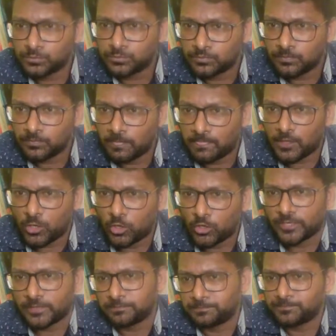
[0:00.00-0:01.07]
Okay,
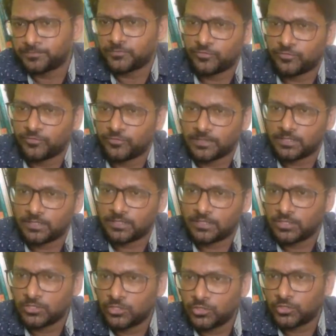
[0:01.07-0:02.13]
fine.
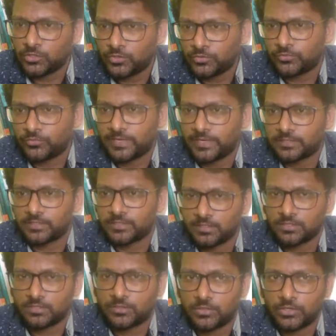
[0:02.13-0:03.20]
Right.
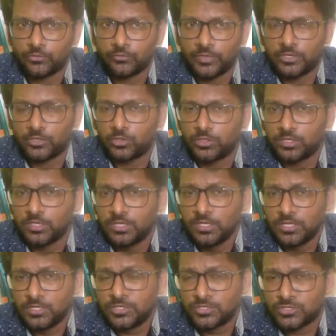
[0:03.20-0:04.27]
Very good.
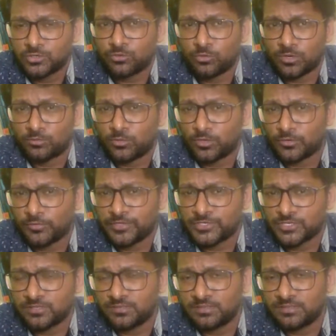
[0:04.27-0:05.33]
So one more
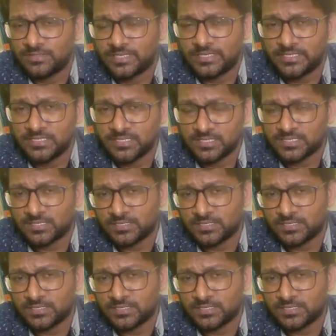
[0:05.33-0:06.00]
question, that is